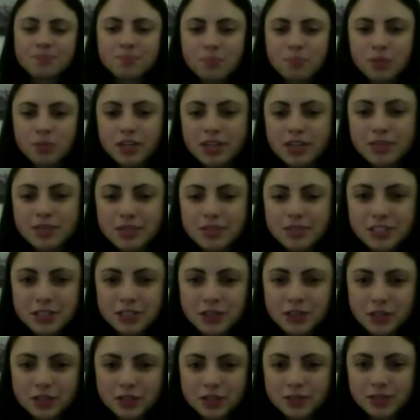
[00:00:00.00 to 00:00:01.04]
pretty much the
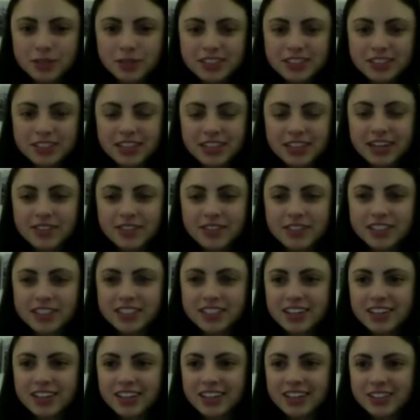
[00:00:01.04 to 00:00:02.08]
coolest person ever,
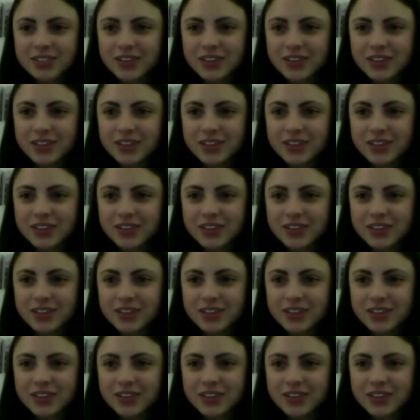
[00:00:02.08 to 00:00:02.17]
so that's